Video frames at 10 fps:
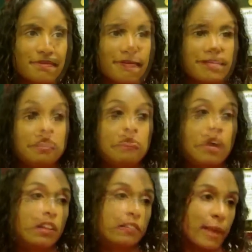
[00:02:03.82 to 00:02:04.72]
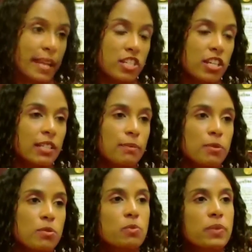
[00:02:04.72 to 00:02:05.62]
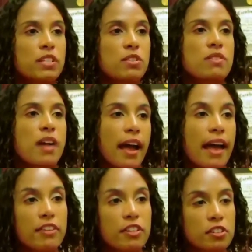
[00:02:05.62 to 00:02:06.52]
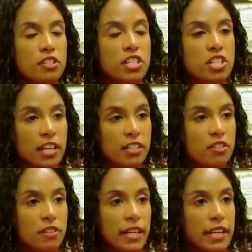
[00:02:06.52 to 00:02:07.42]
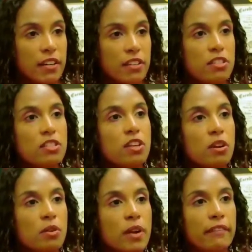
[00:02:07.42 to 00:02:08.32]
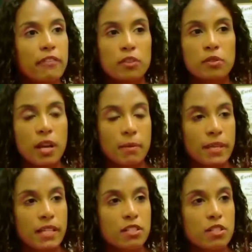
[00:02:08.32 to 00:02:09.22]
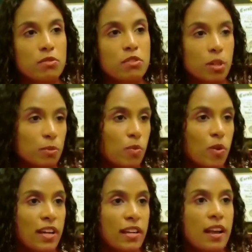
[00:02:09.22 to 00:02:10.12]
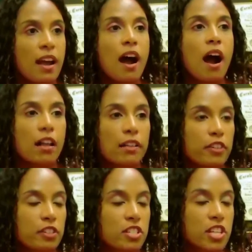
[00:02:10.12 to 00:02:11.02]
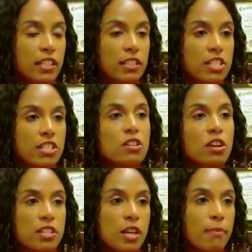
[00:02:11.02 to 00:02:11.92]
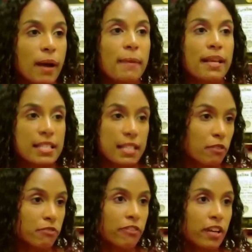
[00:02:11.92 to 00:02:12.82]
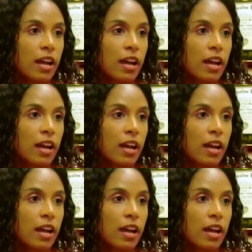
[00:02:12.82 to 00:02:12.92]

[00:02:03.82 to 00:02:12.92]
I do all of my injectables. We do not have a nurse injector here, so if you come in to DermOne, all of your injections are done by myself.